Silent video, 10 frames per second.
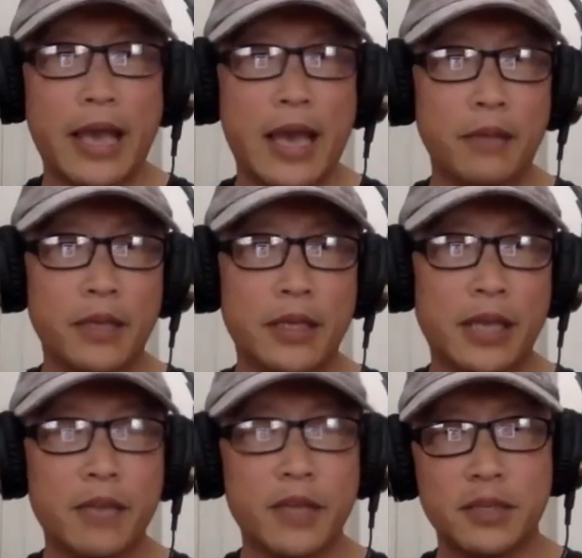had me, they
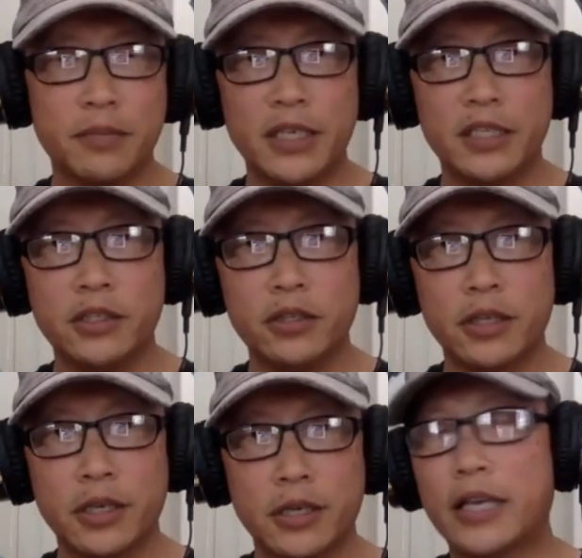commissioned me to do
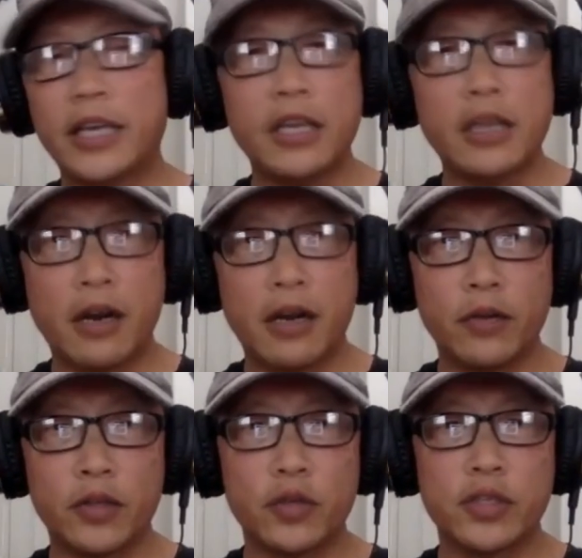the the key art,
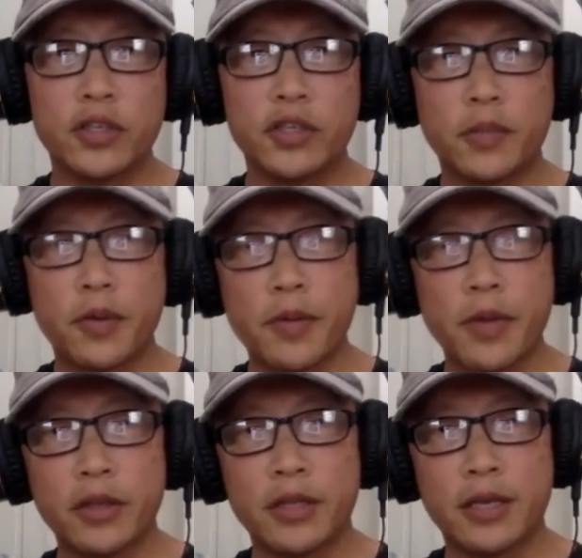which was used to
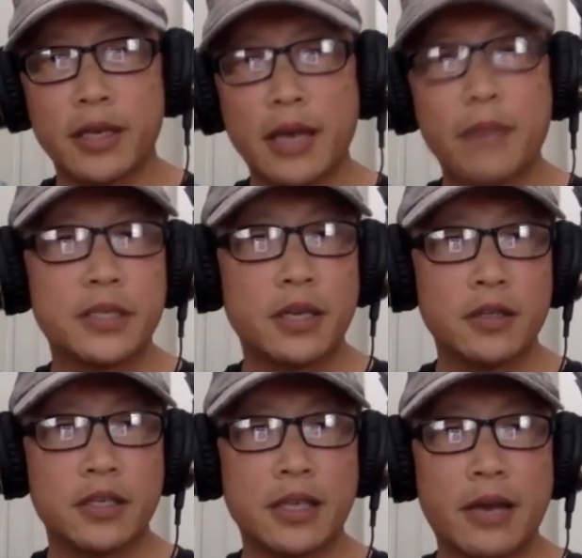promote the
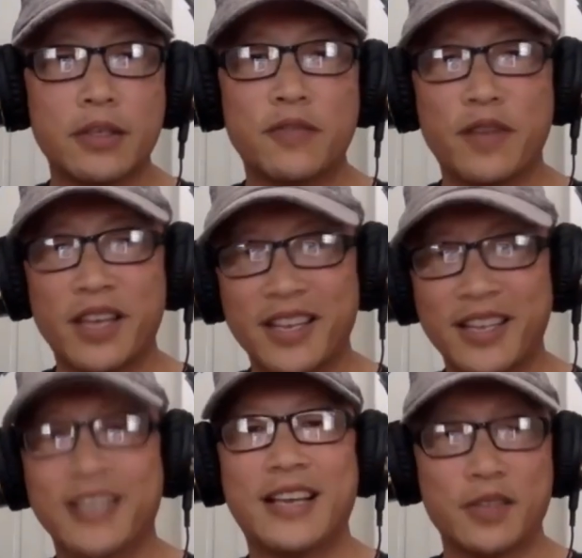episode. So that was fun.
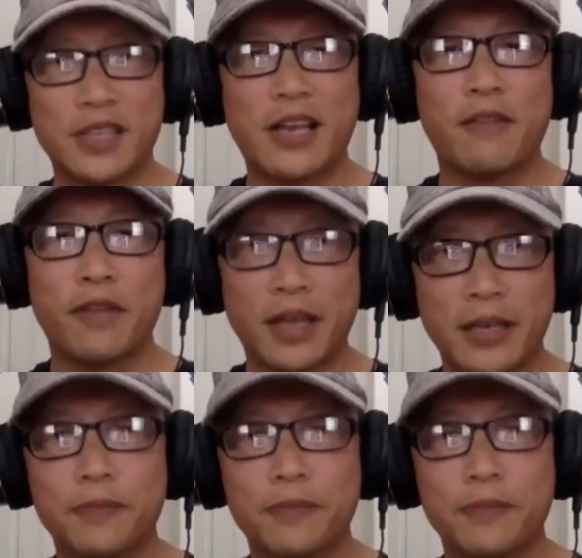That was a lot of fun.